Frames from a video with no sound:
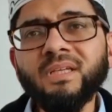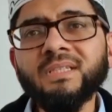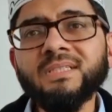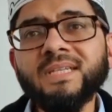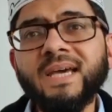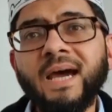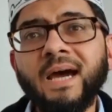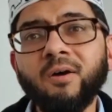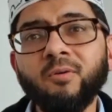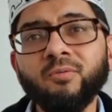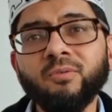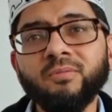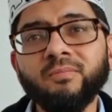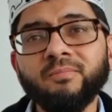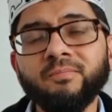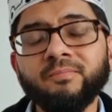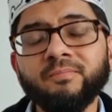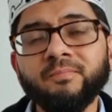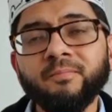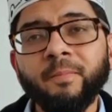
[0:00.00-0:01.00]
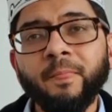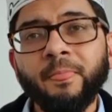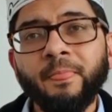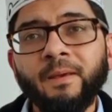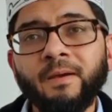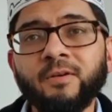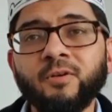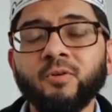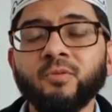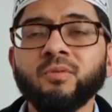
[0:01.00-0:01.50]
down,
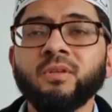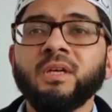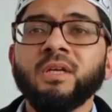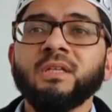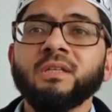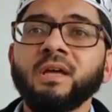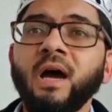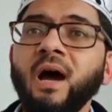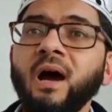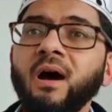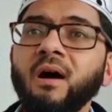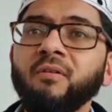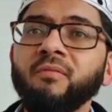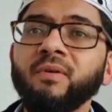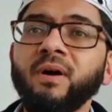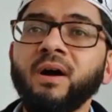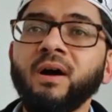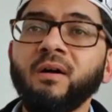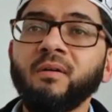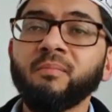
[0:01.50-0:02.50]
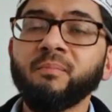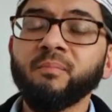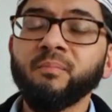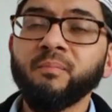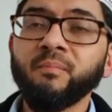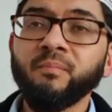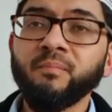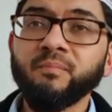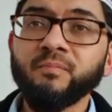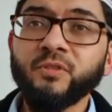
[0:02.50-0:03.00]
you know our, our
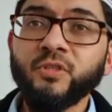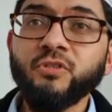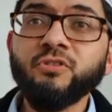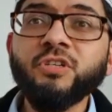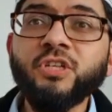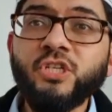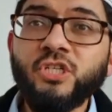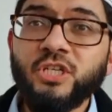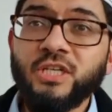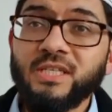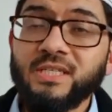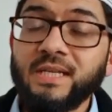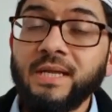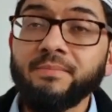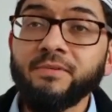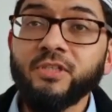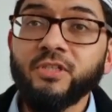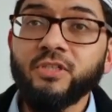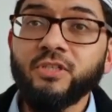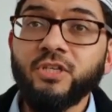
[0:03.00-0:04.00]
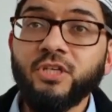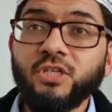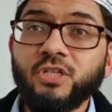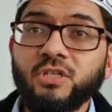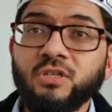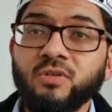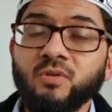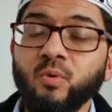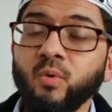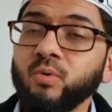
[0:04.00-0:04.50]
tradition islamic tradition
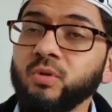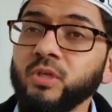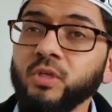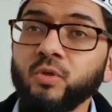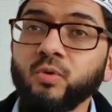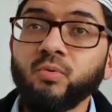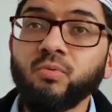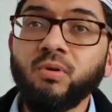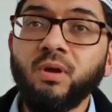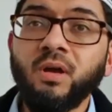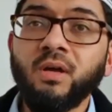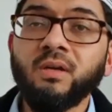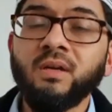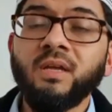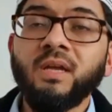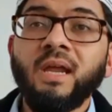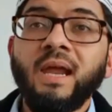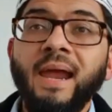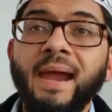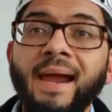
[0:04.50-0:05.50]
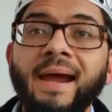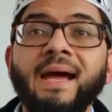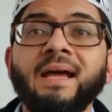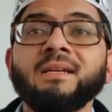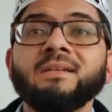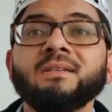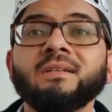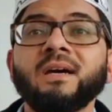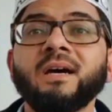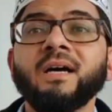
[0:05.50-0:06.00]
holy quran
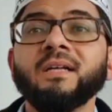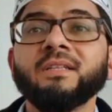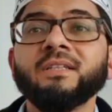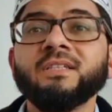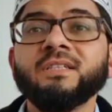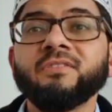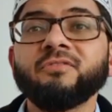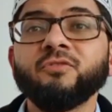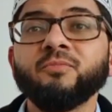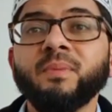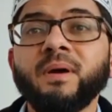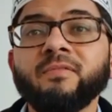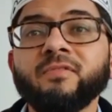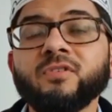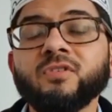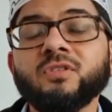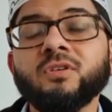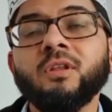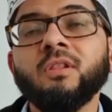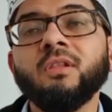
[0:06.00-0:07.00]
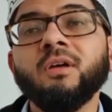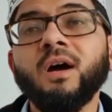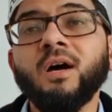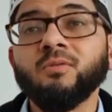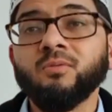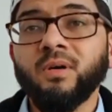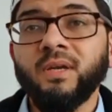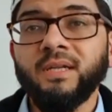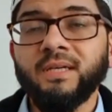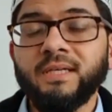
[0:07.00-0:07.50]
and the hadith of the prophet sallallahu
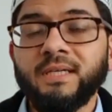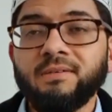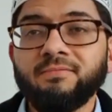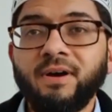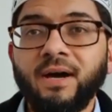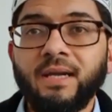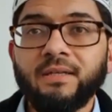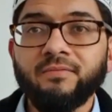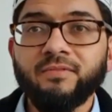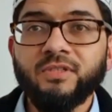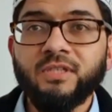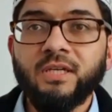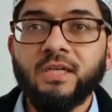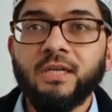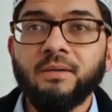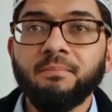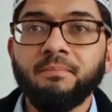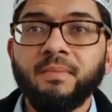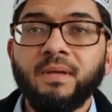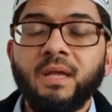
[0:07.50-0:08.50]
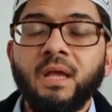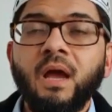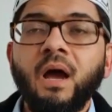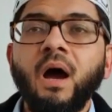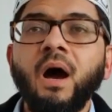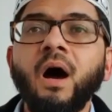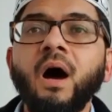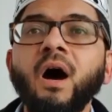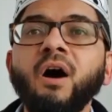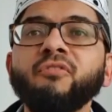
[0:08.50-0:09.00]
alaihi wasallam
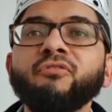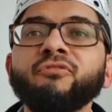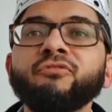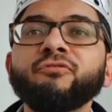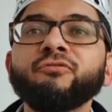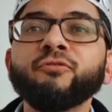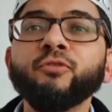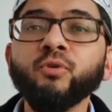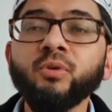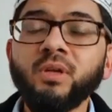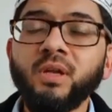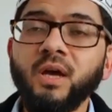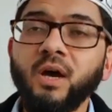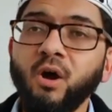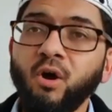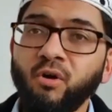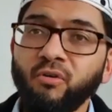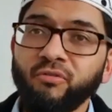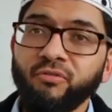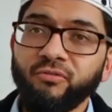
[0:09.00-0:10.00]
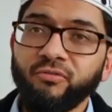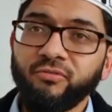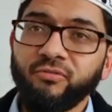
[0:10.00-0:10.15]
are full of